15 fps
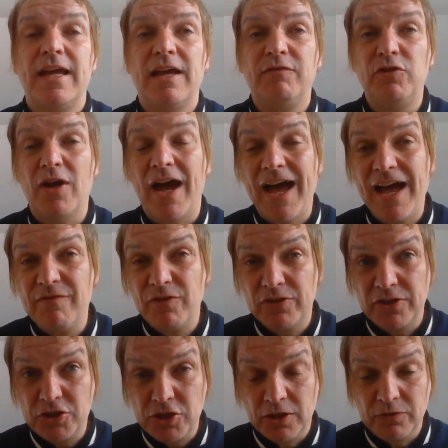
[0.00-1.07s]
If you have
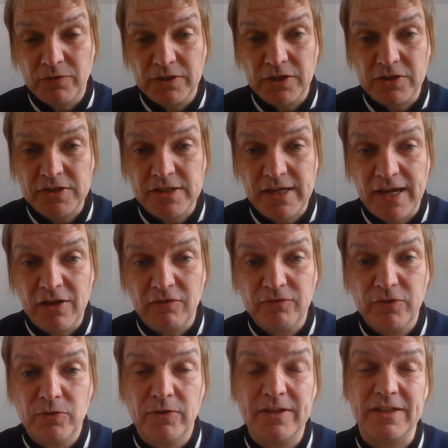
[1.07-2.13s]
other children yourself
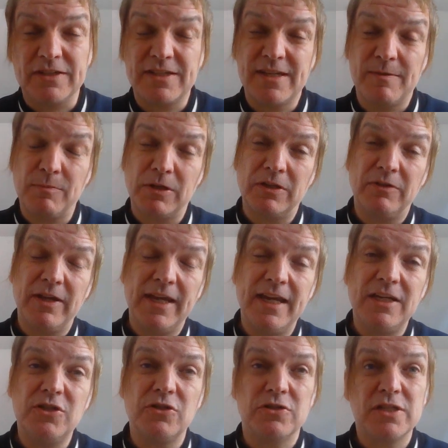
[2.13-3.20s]
who are either similar
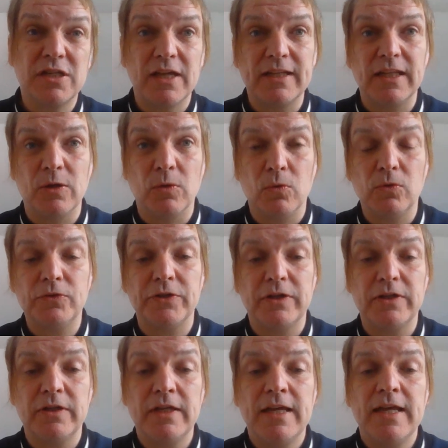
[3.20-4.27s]
age or slightly
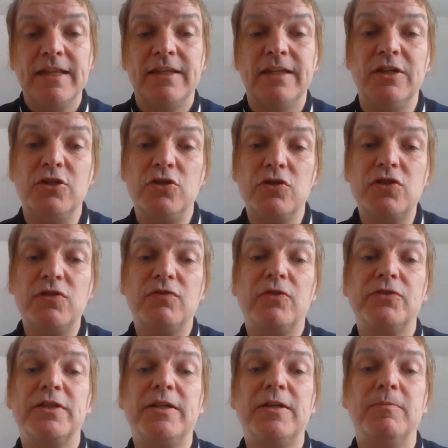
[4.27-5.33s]
older, then it's useful
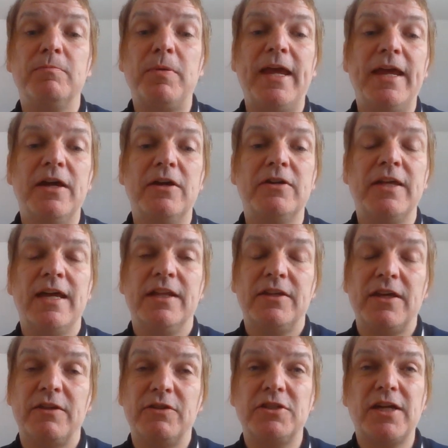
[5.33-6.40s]
to compare
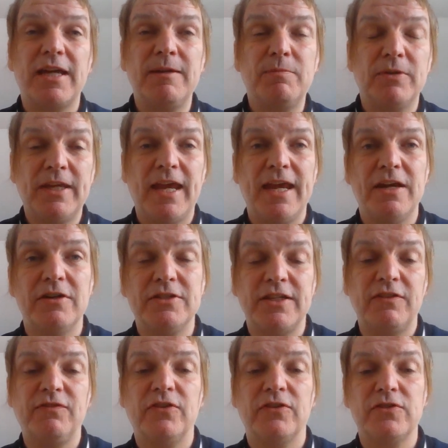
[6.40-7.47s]
how the type of care
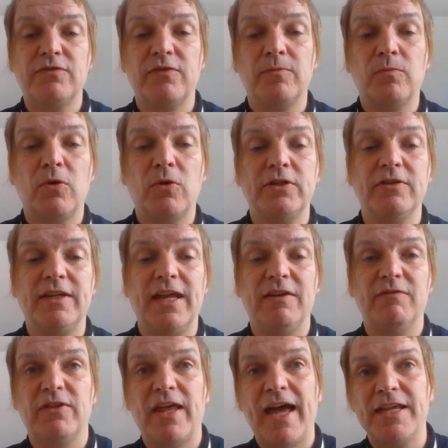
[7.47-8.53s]
differs from you
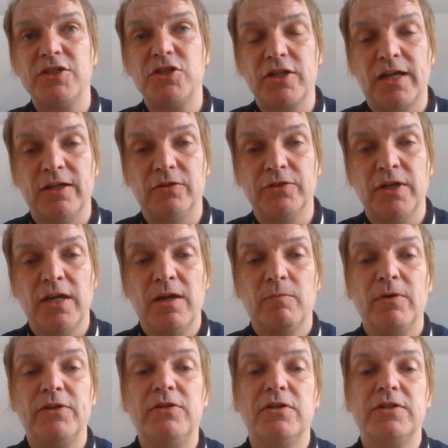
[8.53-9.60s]
gave that child
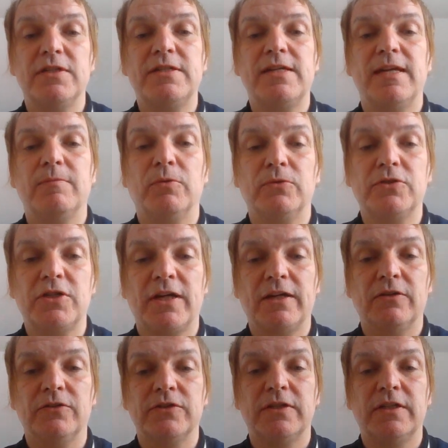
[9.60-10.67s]
with your disabled
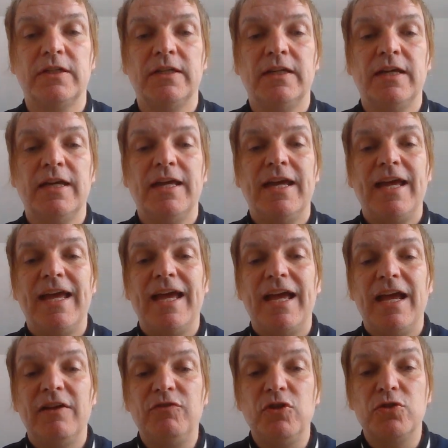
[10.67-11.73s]
child.
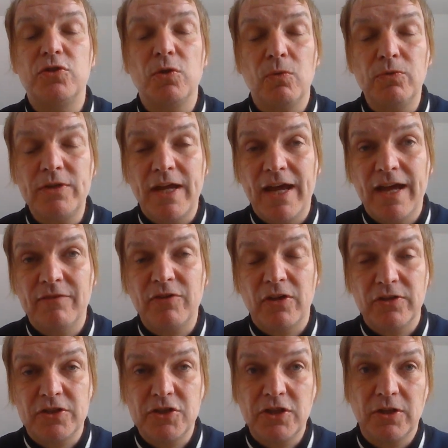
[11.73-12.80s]
If you don't have
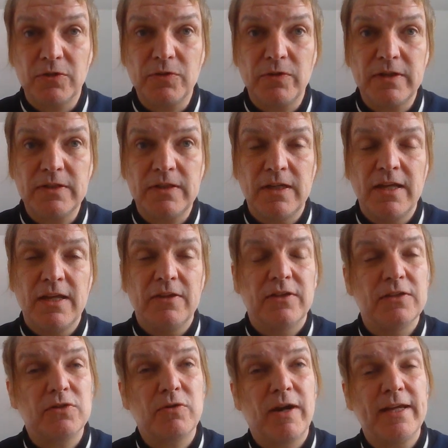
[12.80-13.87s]
other children,
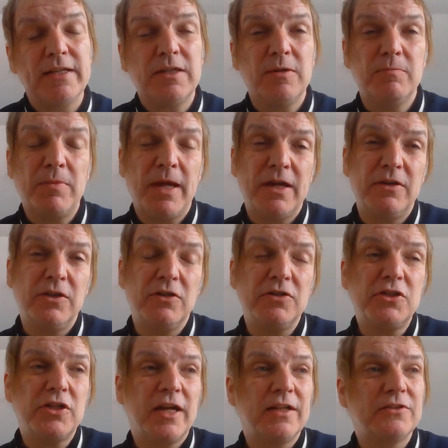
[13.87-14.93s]
then try and compare your
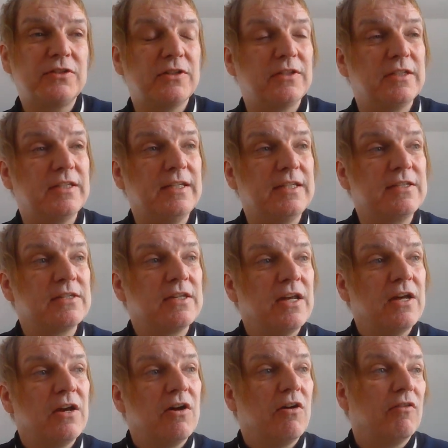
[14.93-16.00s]
child to the needs
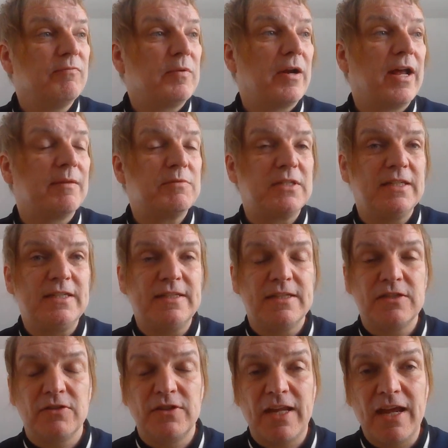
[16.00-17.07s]
of perhaps
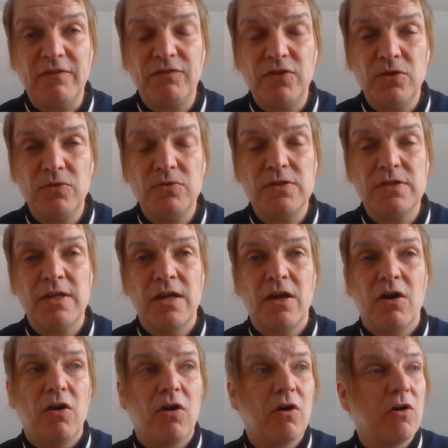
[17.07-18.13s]
nieces or nephews
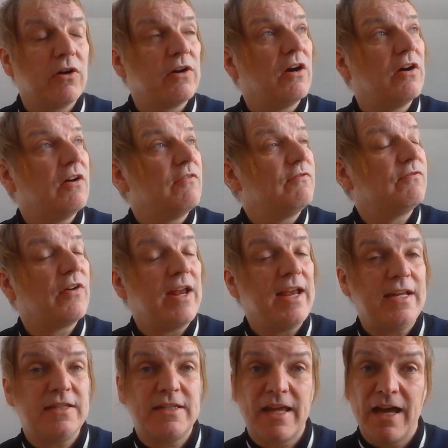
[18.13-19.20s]
or
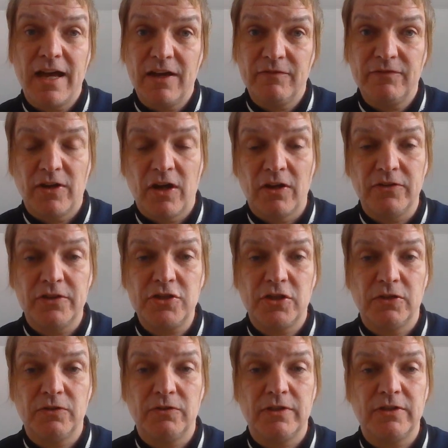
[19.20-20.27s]
friends that have other
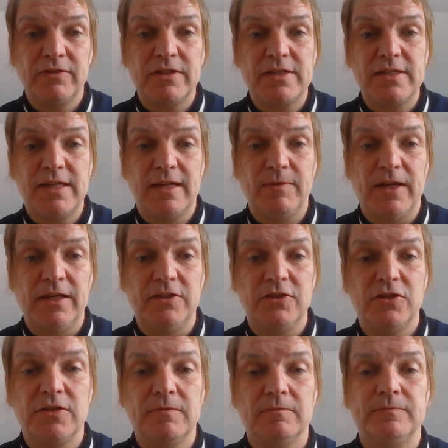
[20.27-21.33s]
children of the same
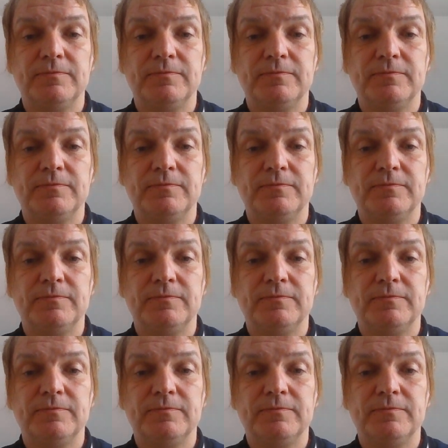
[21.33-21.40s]
age.